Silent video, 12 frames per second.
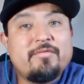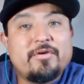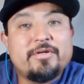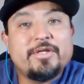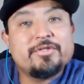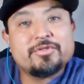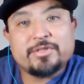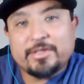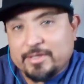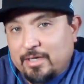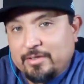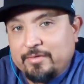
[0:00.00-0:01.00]
very interesting,
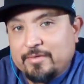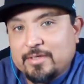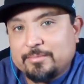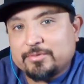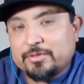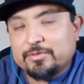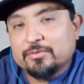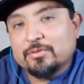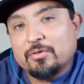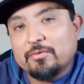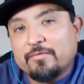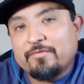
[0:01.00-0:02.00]
and I'll leave that up to you to
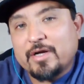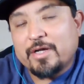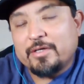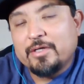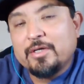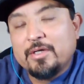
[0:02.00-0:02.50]
go and find.